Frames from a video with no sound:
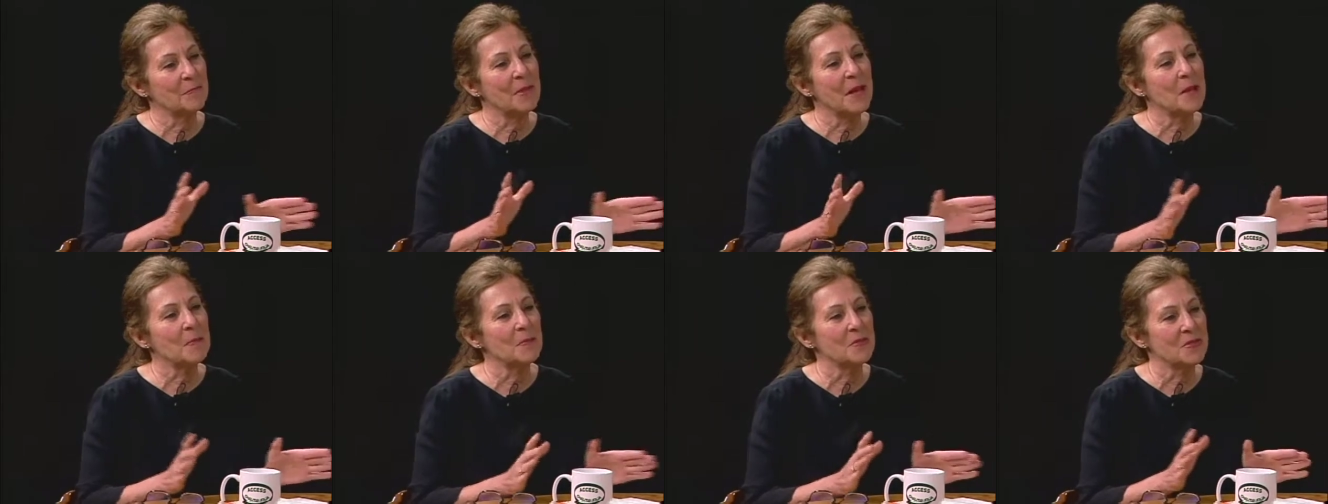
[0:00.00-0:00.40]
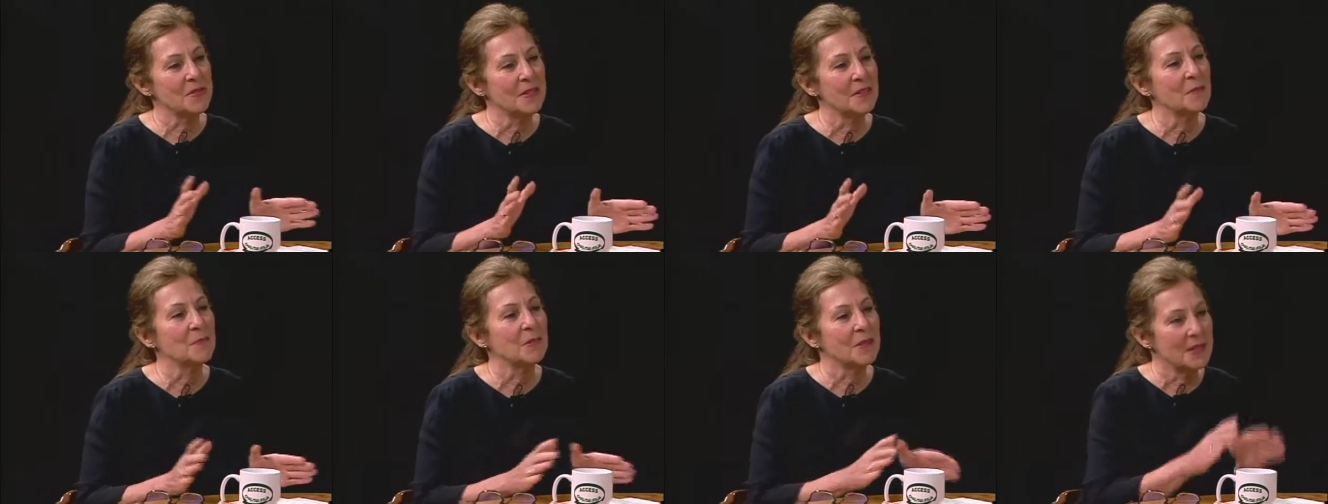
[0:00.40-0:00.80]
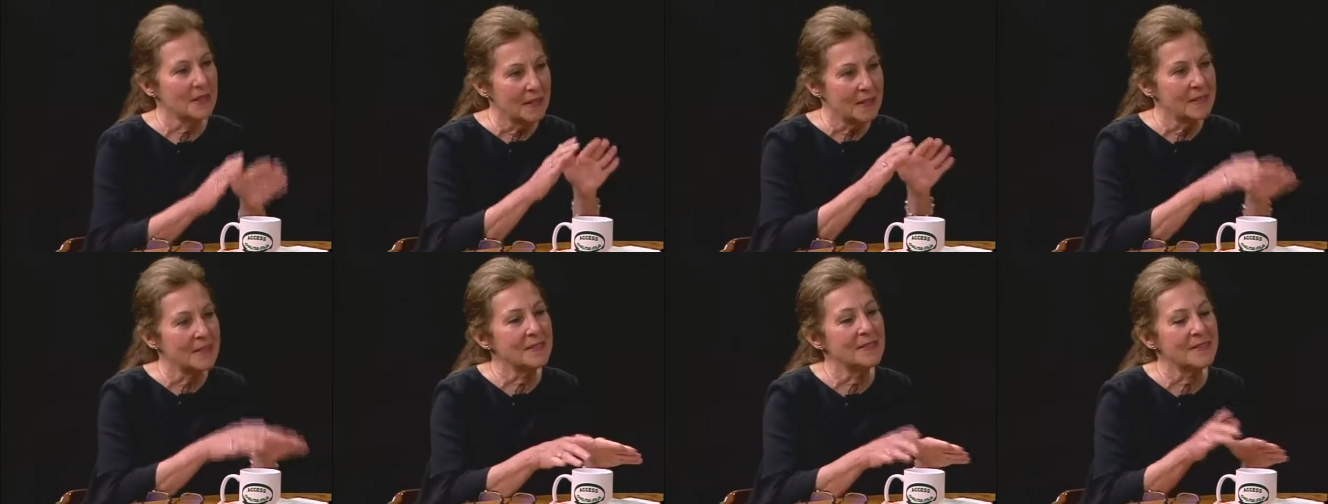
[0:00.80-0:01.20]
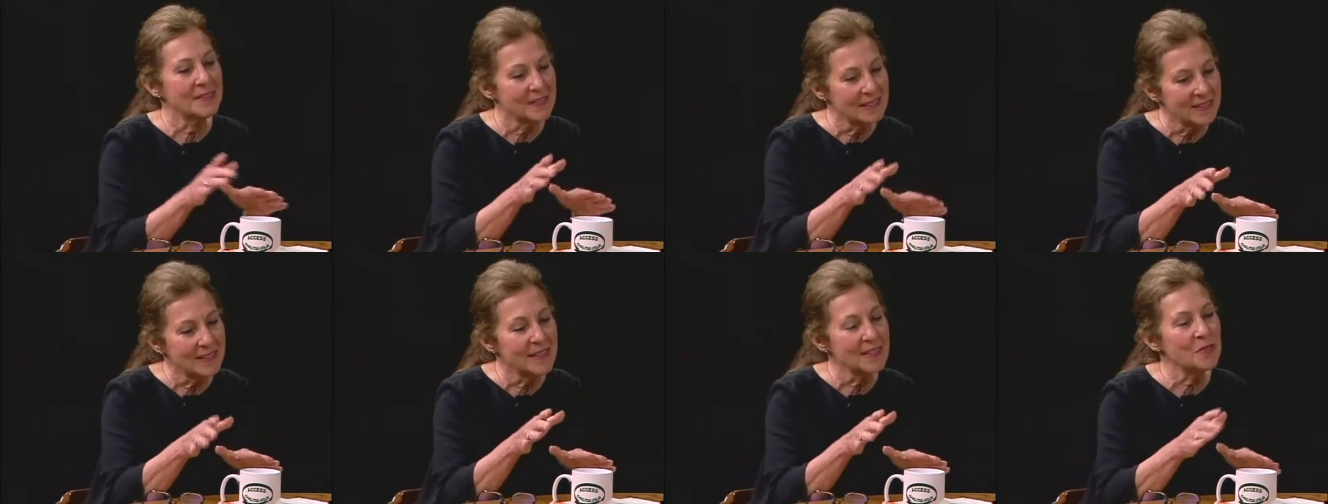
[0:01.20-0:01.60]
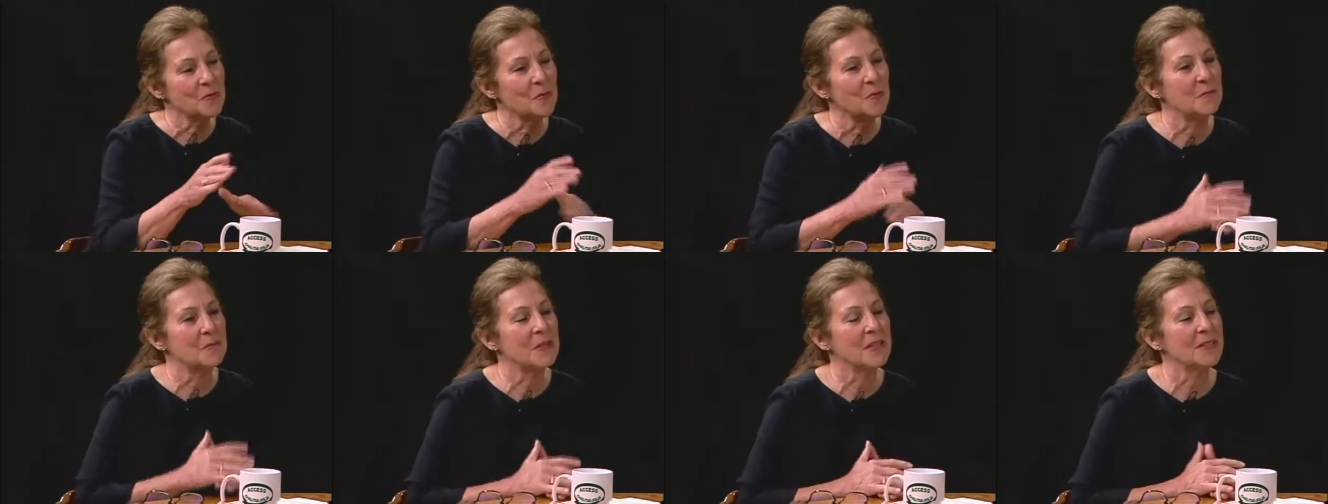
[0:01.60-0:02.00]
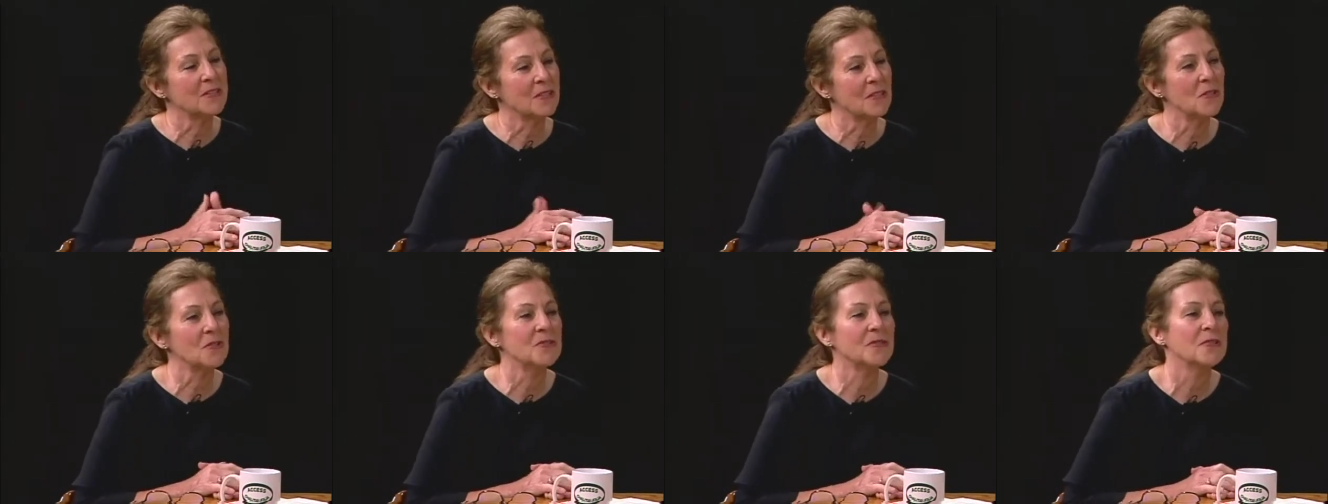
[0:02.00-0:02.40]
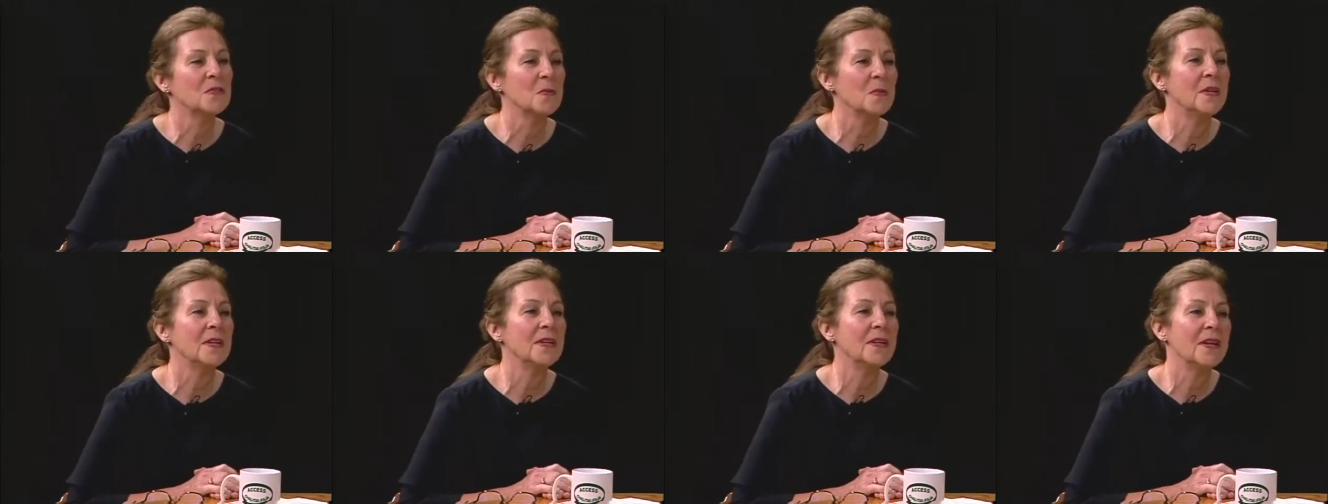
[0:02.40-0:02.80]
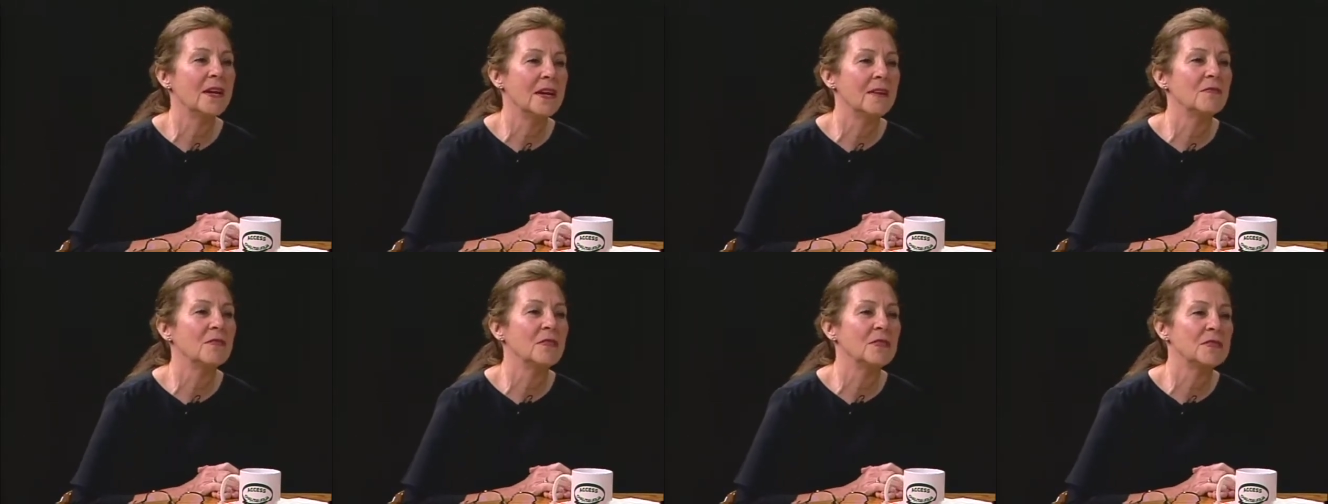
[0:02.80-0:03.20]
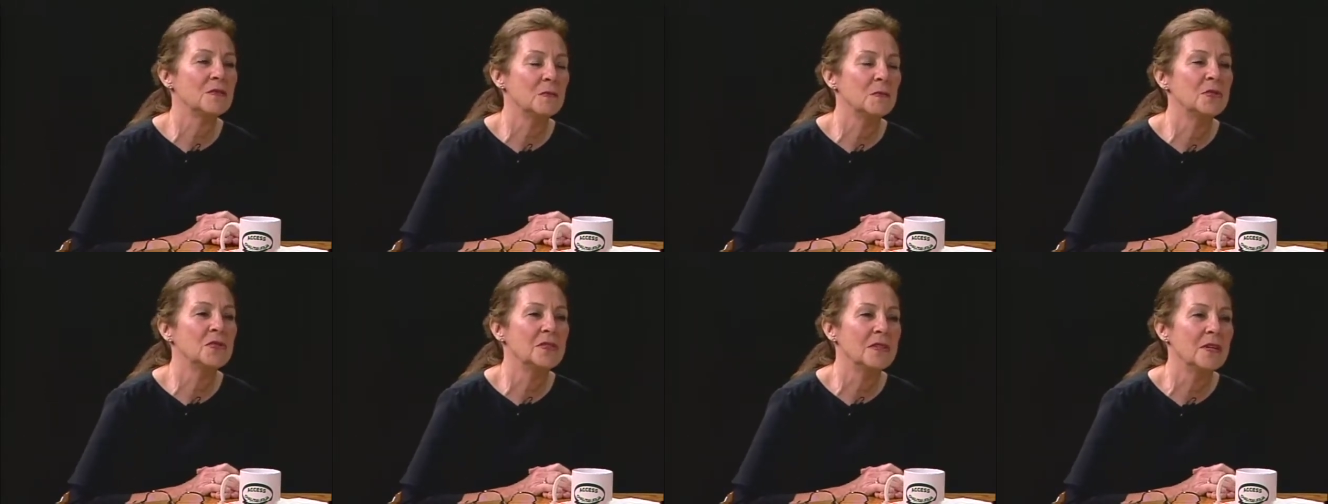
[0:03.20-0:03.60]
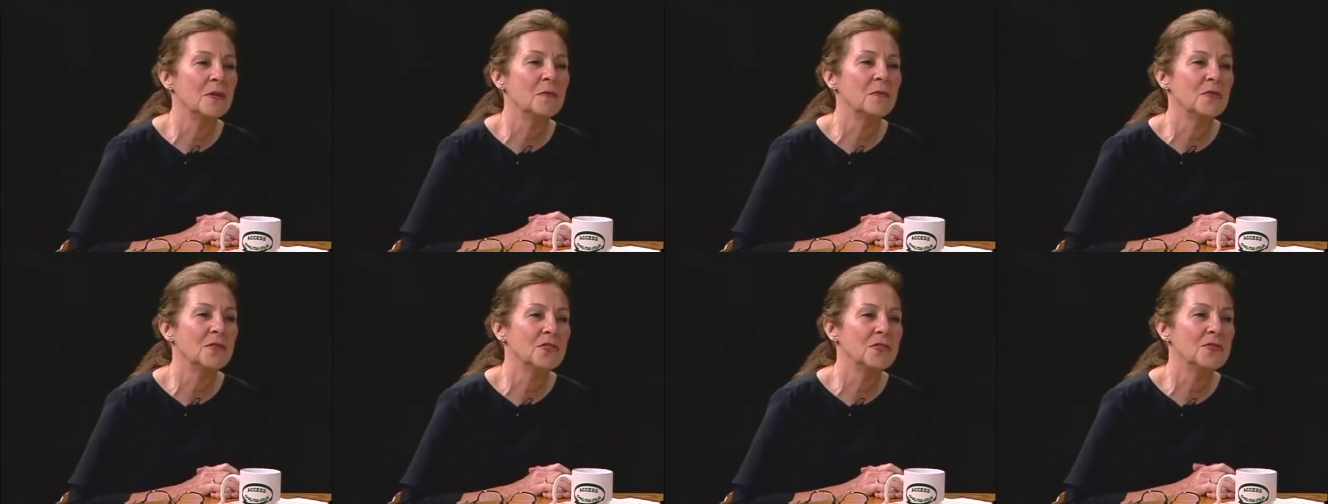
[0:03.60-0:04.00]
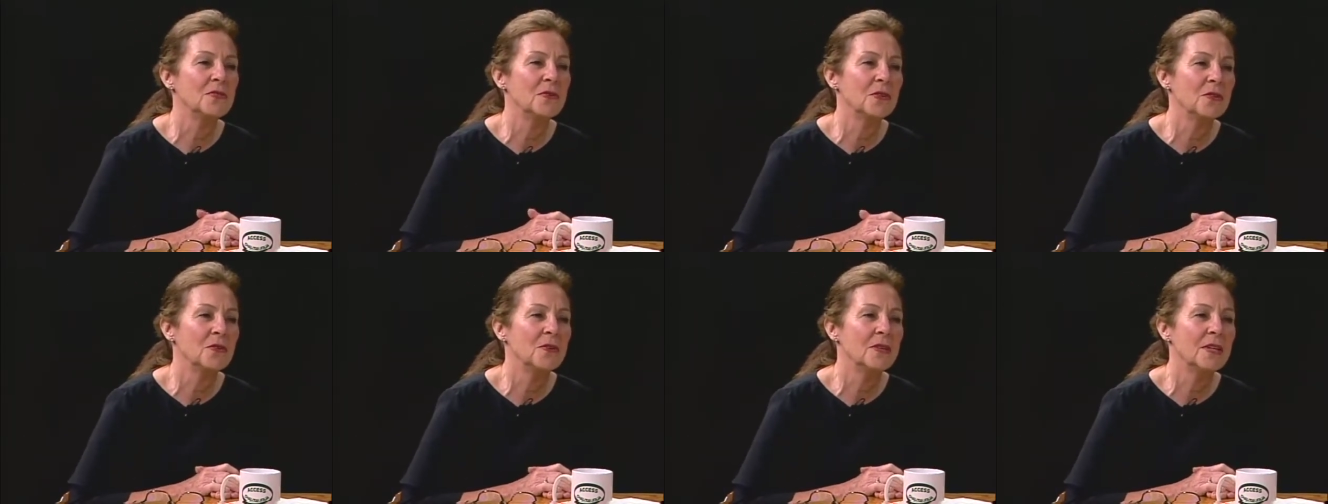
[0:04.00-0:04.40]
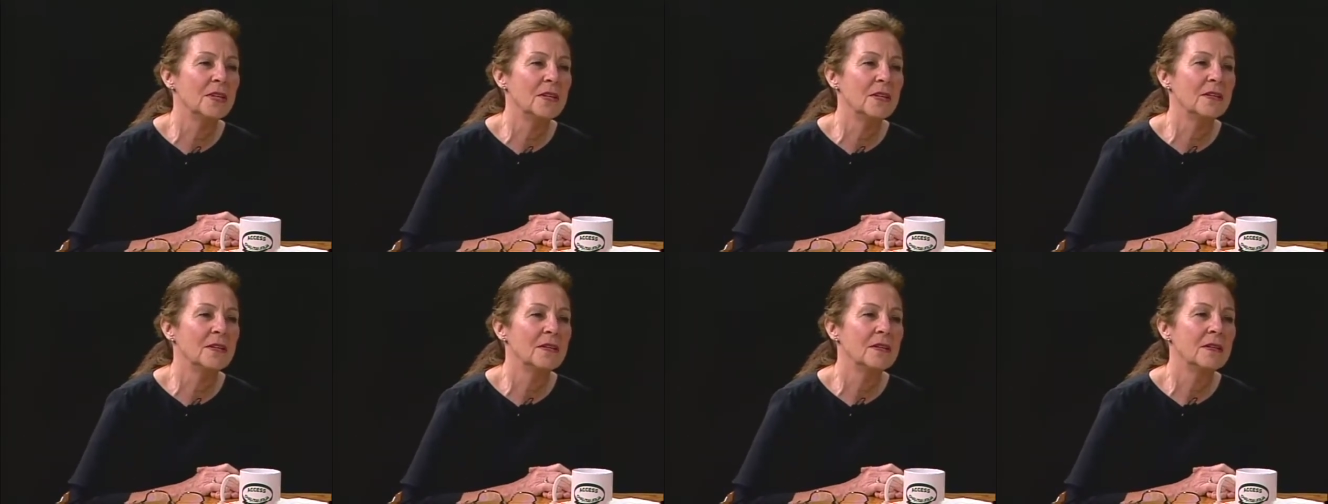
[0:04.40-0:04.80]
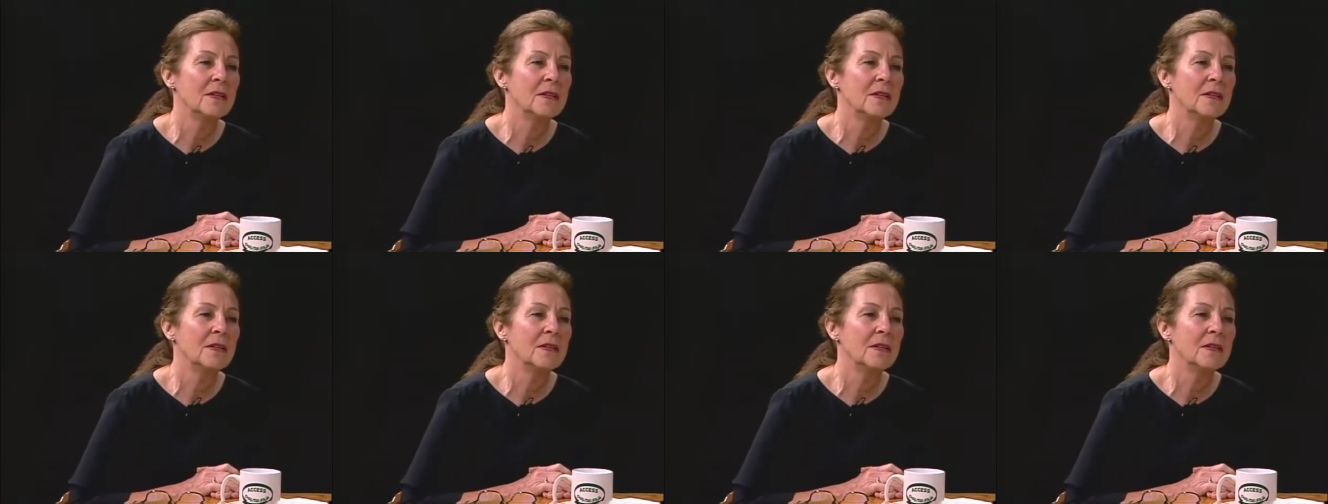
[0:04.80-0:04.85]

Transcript: papers in them, but this this would be as close as we have as a museum. Would you agree? The, the